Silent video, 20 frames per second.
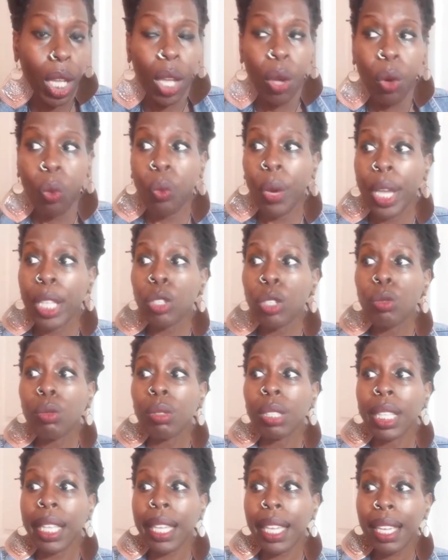When you
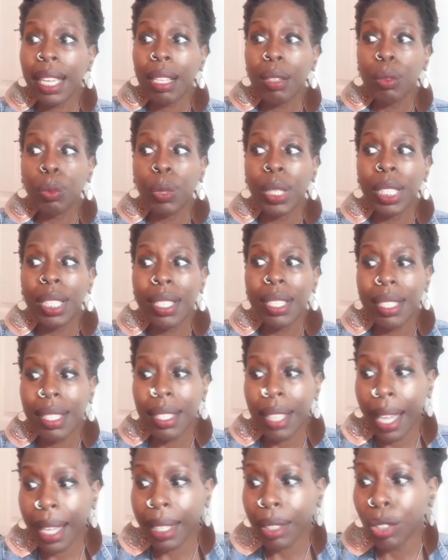lead with
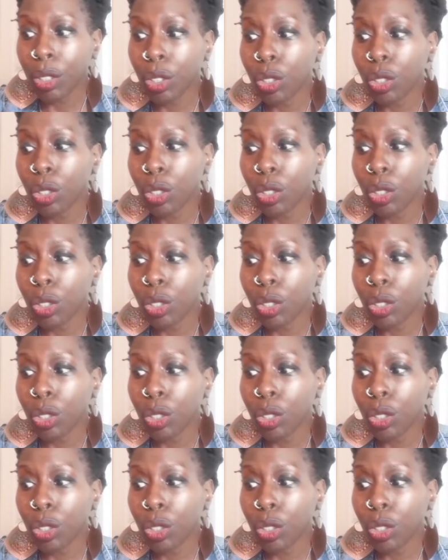sex,